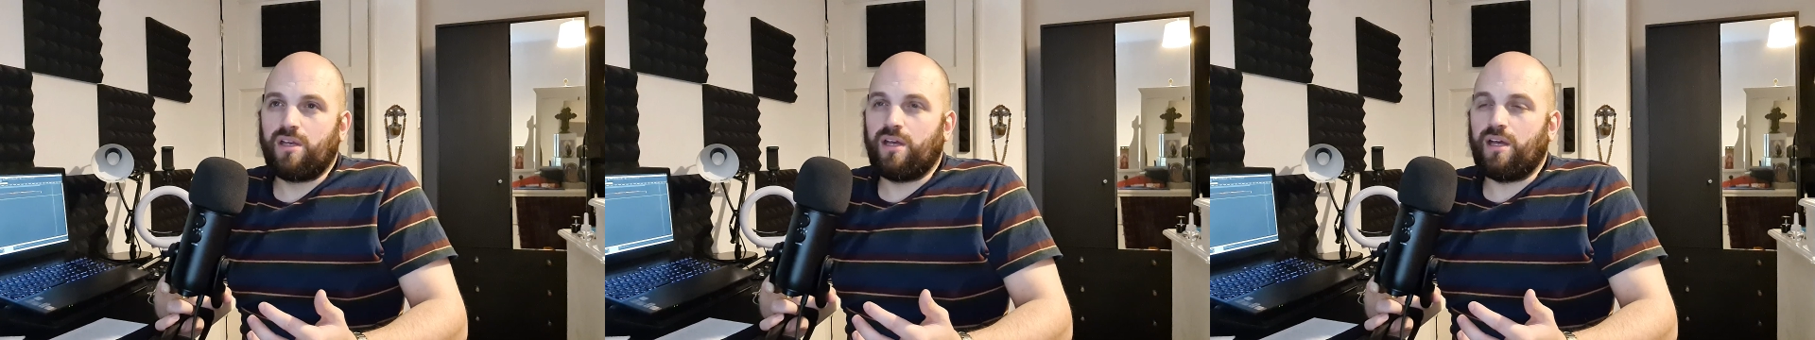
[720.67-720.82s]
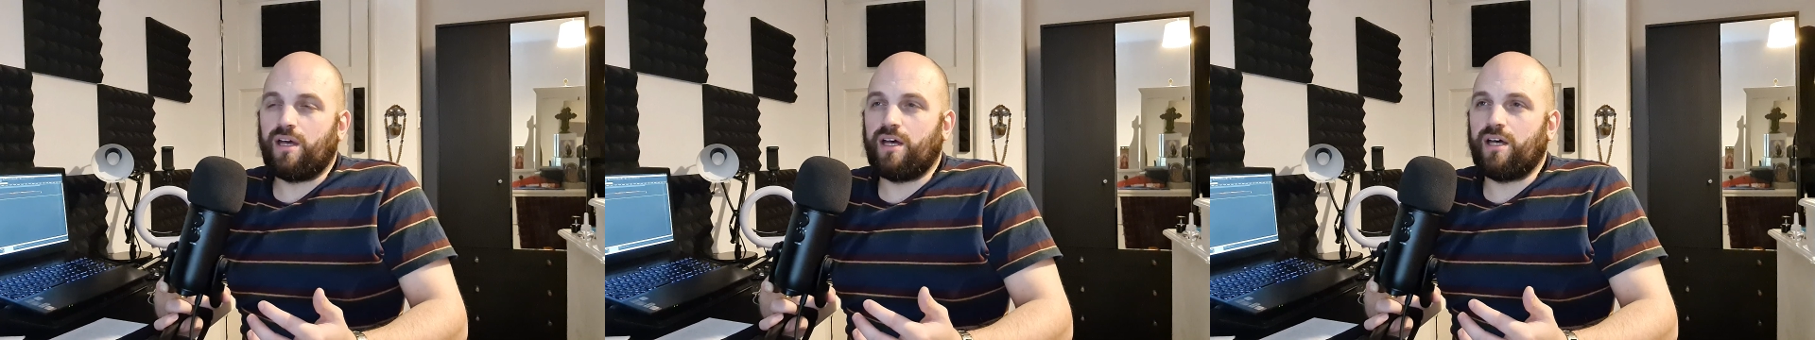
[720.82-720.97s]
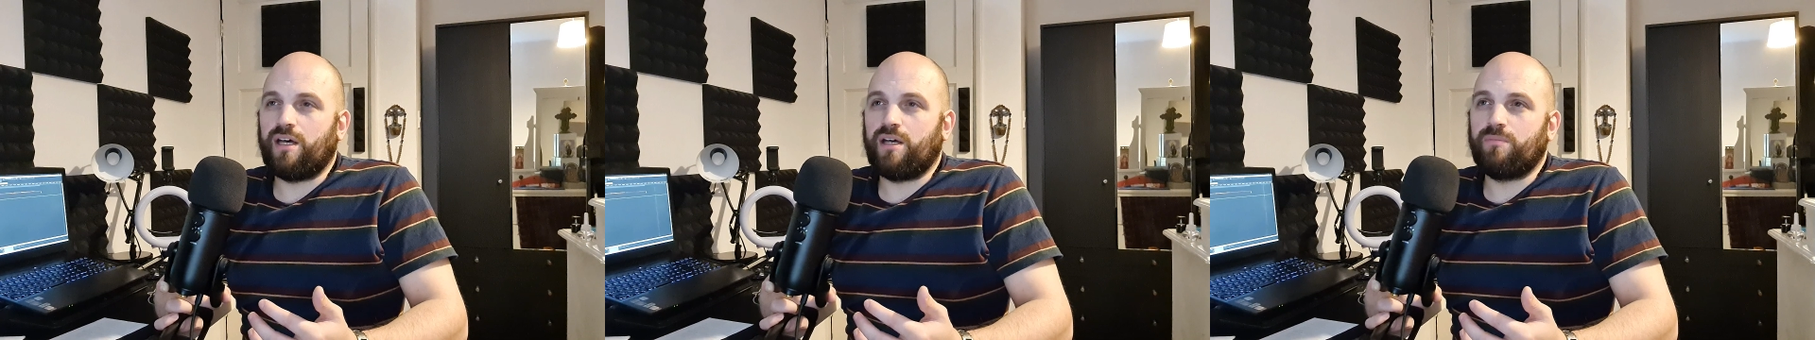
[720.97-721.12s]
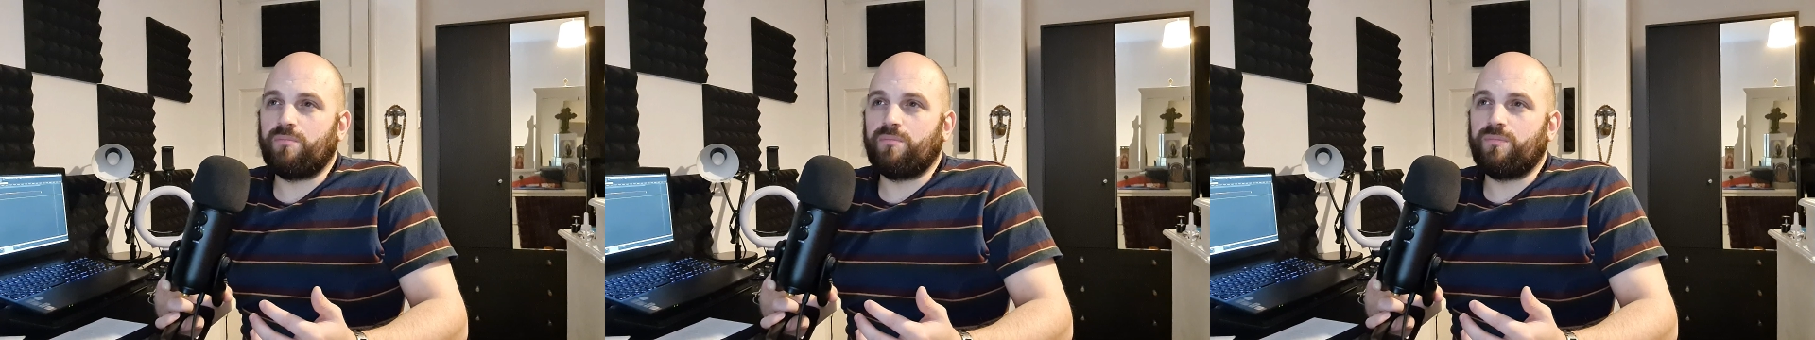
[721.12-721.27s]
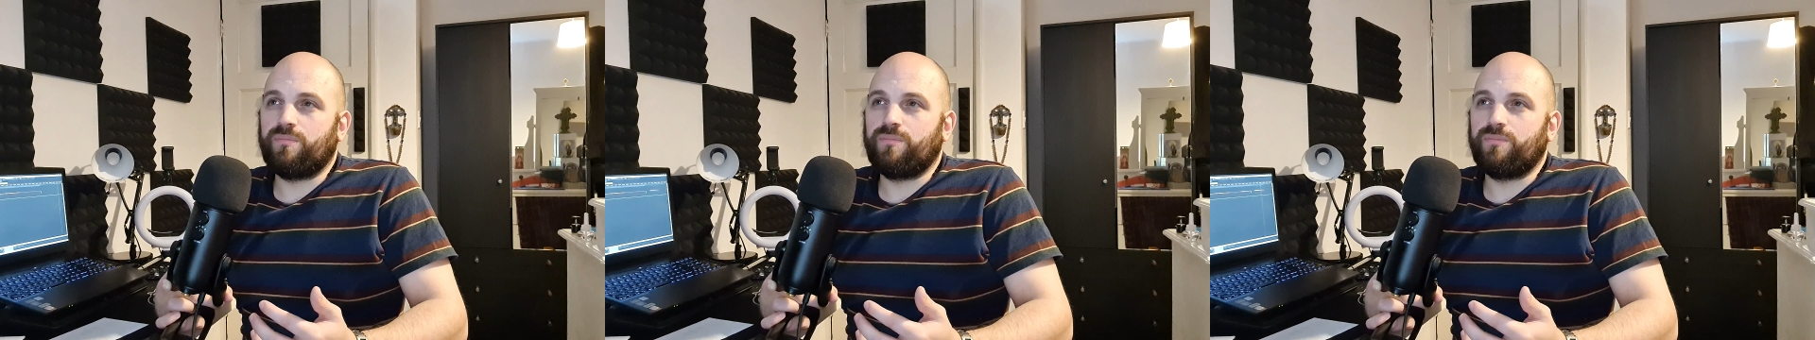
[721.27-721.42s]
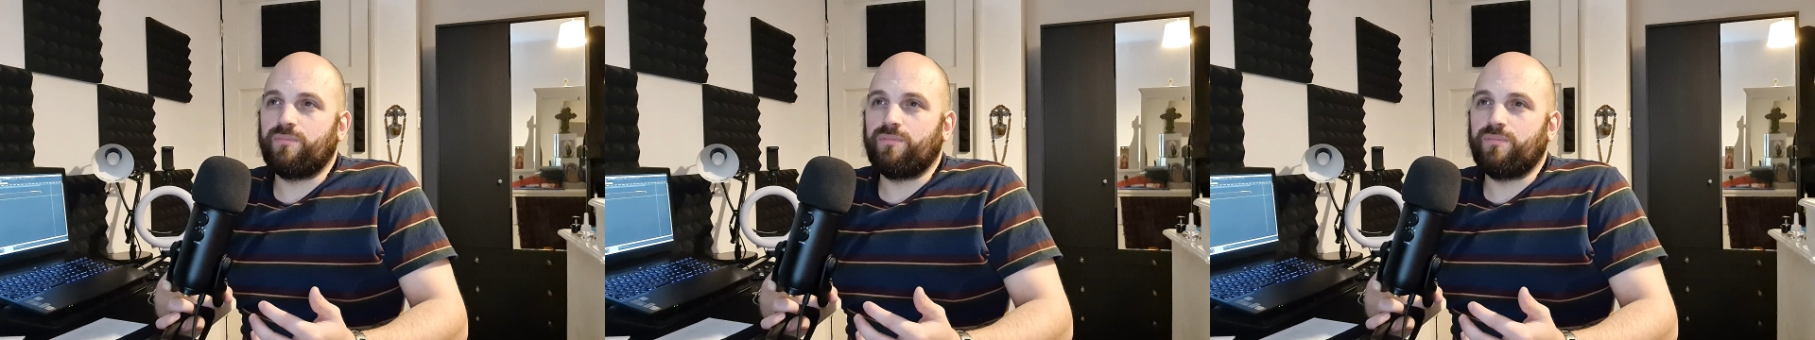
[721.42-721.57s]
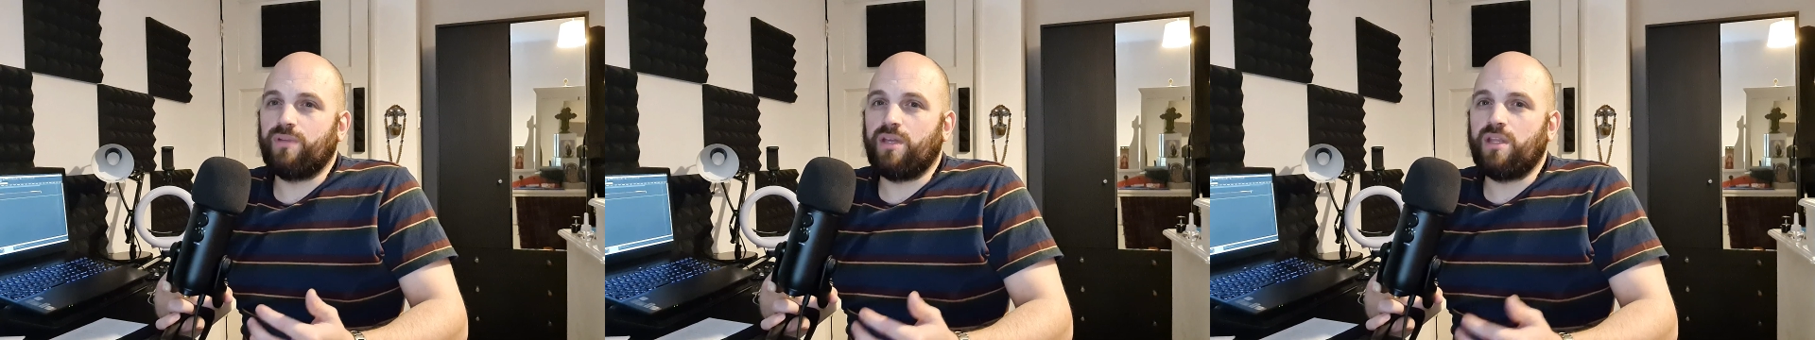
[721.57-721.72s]

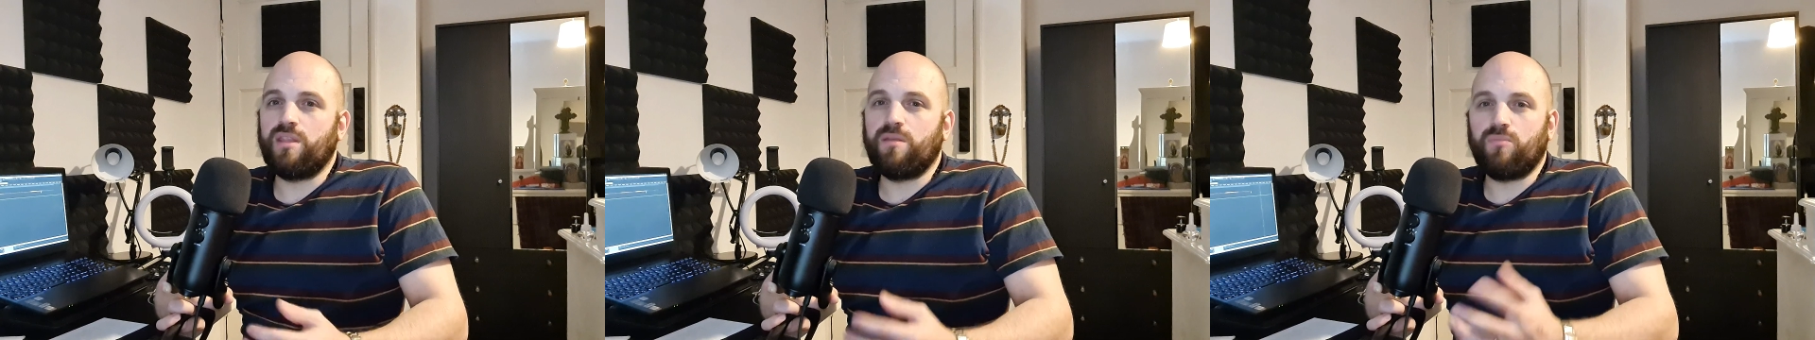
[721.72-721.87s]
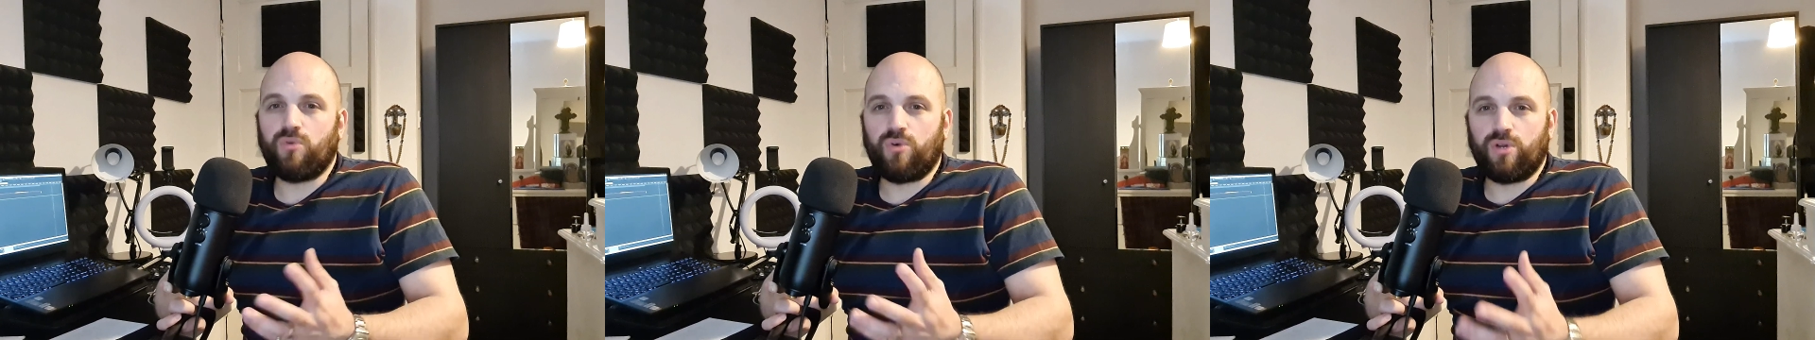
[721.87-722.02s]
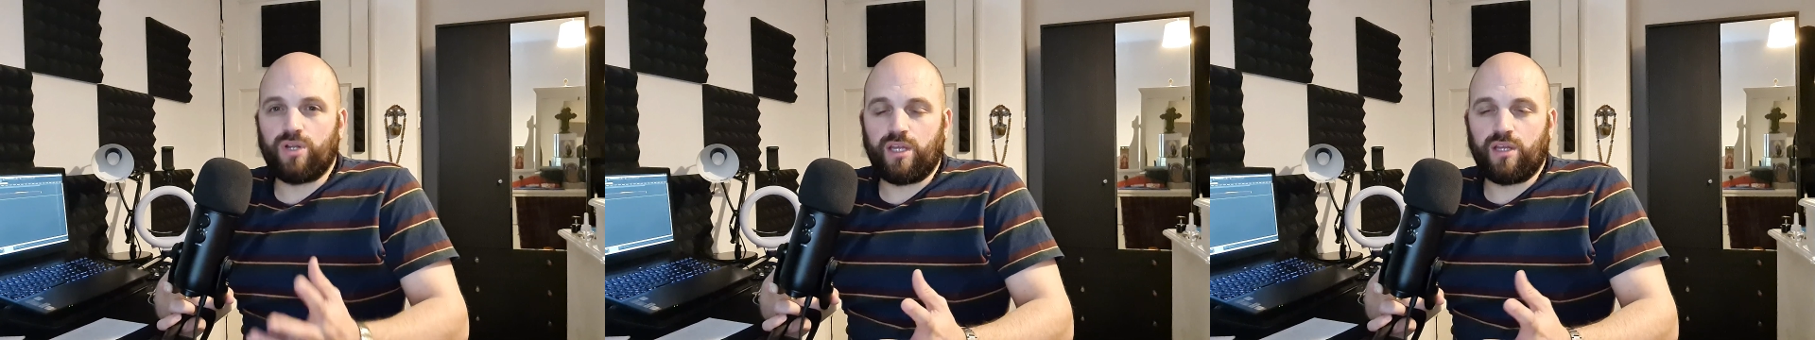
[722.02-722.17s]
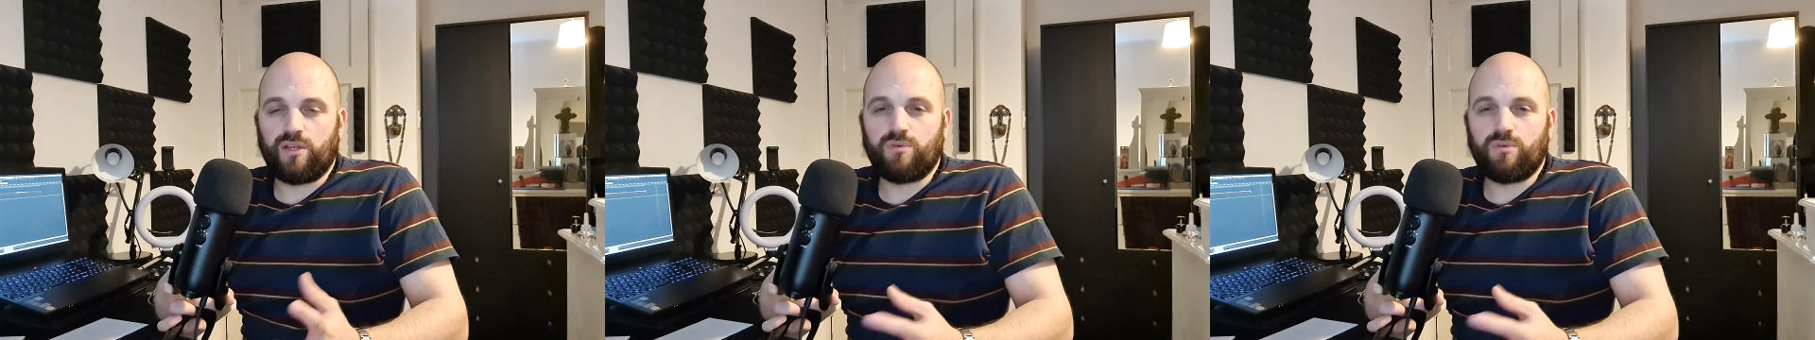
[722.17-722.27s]
in the morning